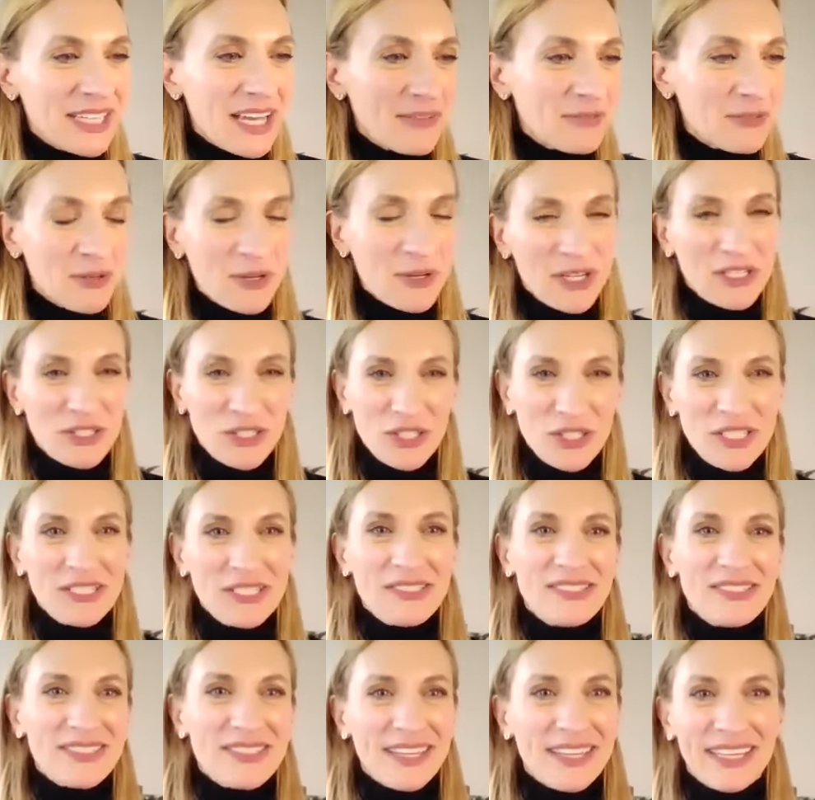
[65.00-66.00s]
to have
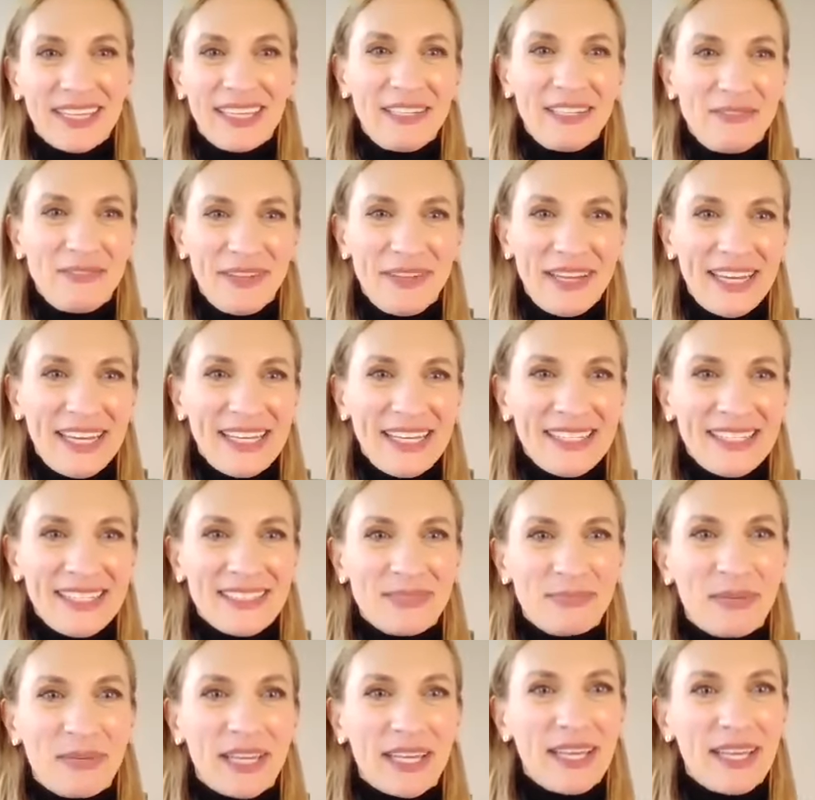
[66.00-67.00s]
questions like in advance.
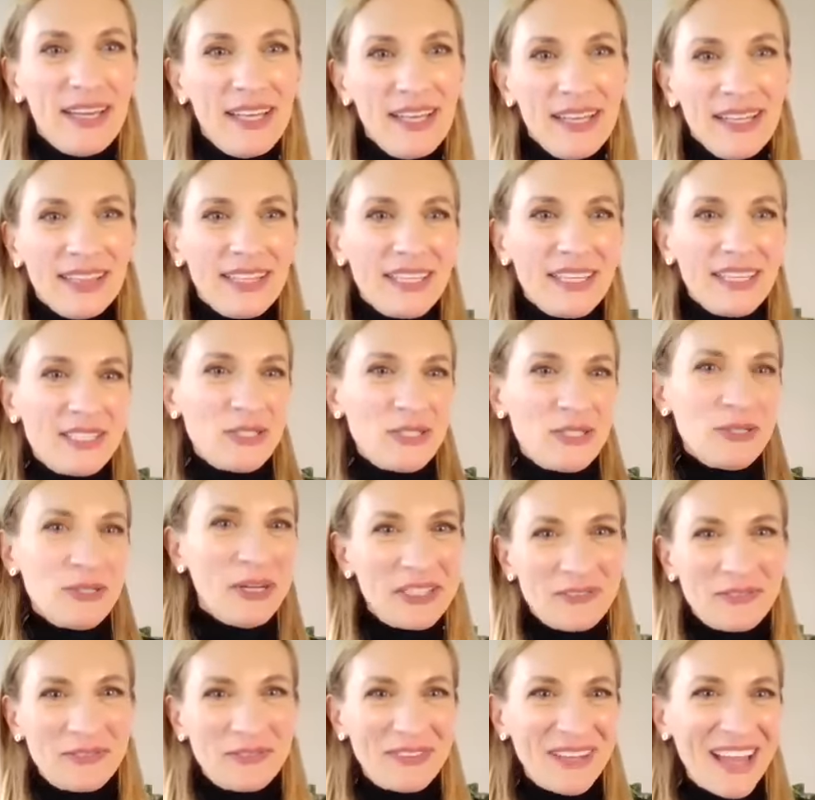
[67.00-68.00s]
I'm like, let's do it on
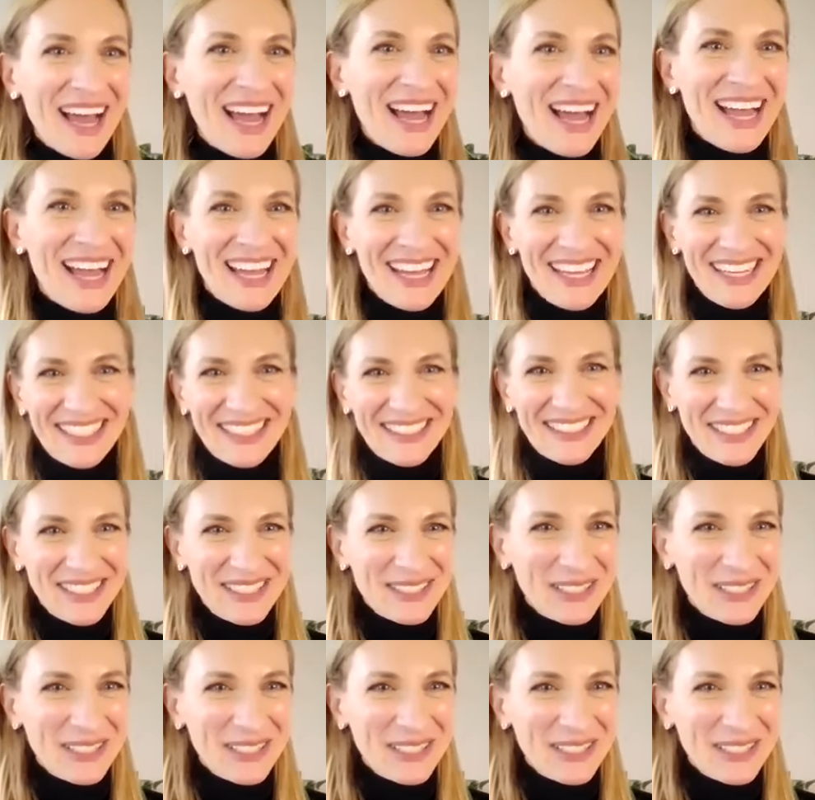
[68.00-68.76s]
the fly because